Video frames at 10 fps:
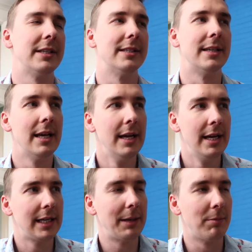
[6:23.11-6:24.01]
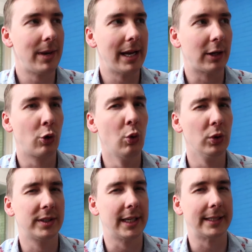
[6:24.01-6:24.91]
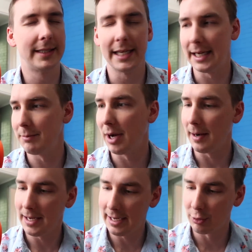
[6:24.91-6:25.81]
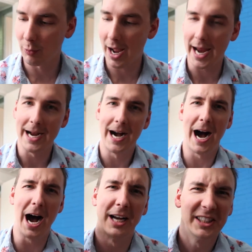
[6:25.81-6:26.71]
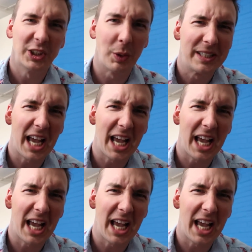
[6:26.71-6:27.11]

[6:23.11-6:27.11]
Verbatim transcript: This is keeping me at a cool 16, but either way, ah, so